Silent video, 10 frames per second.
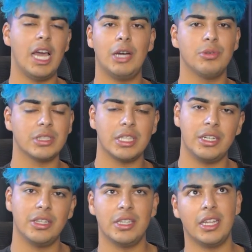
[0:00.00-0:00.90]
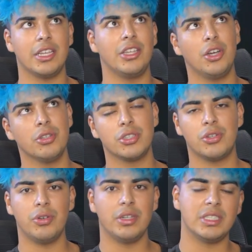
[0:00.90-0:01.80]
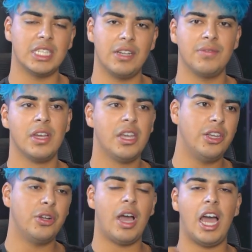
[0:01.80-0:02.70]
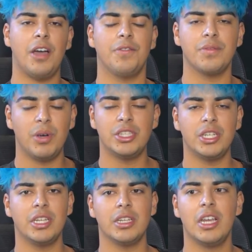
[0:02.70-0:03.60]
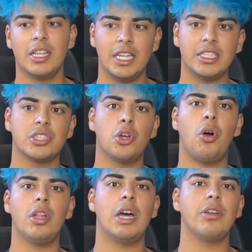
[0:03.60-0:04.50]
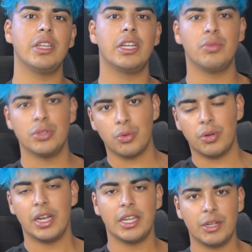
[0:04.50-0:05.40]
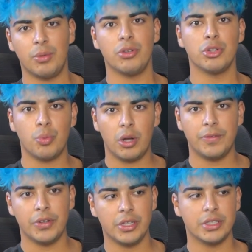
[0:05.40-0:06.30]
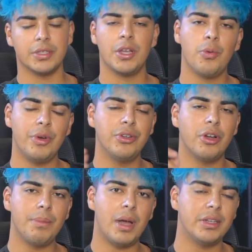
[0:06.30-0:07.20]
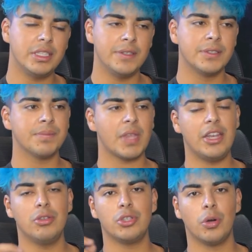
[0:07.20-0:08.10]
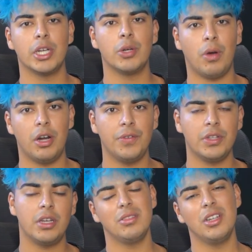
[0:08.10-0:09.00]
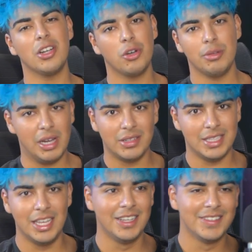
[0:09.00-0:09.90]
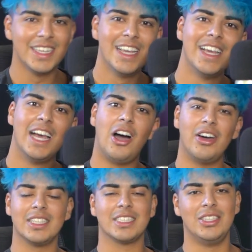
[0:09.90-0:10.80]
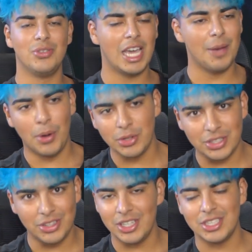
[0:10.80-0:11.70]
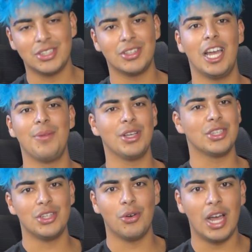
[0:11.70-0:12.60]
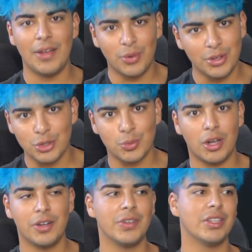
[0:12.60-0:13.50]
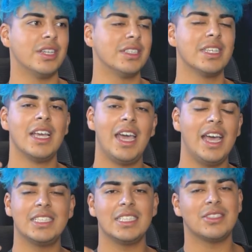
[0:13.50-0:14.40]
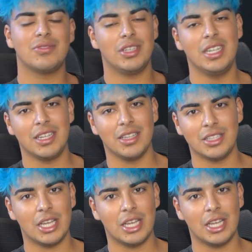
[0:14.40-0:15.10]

I was literally like, you know, screw it. Instead of, you know, half budgeting, let's just go all out and get a resort and get one of those water villas. When you go to Maldives and you don't get a water villa, you're not going to Maldives. Honestly, you can't post it on Instagram because you don't have one of those water villas. It's just ridiculous.